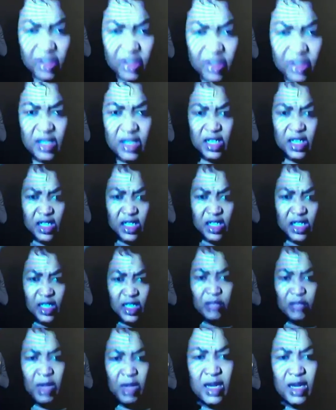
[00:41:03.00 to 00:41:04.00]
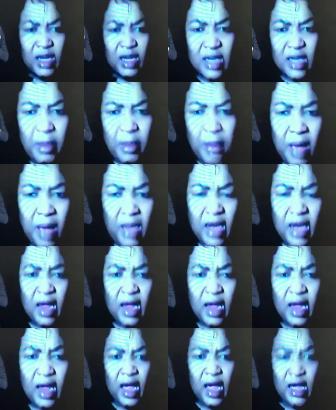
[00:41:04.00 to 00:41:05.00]
has you in mind.
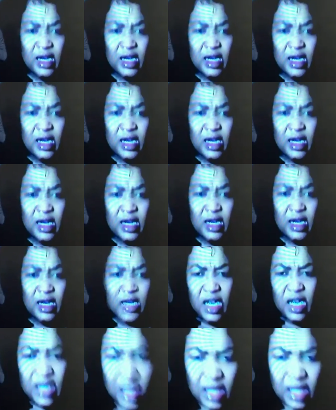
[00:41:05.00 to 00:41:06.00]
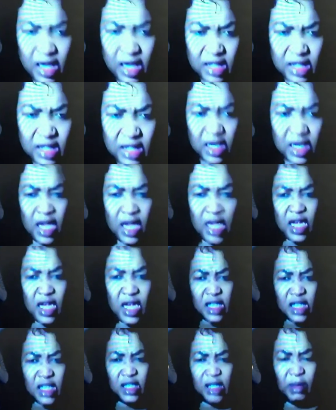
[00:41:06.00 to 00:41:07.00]
And today he
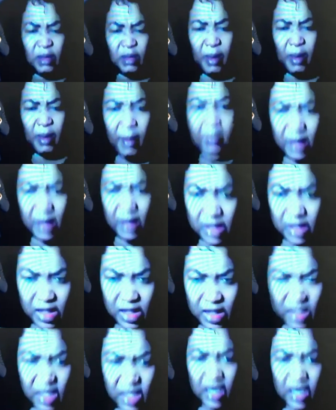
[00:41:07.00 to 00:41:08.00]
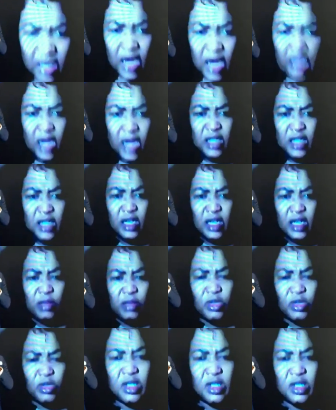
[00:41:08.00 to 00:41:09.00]
is setting himself
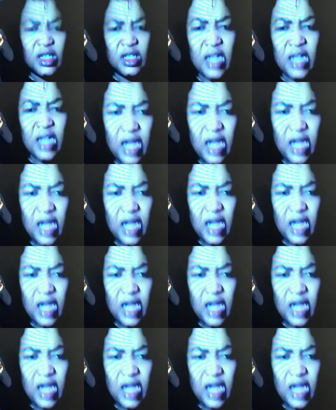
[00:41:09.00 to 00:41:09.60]
to break the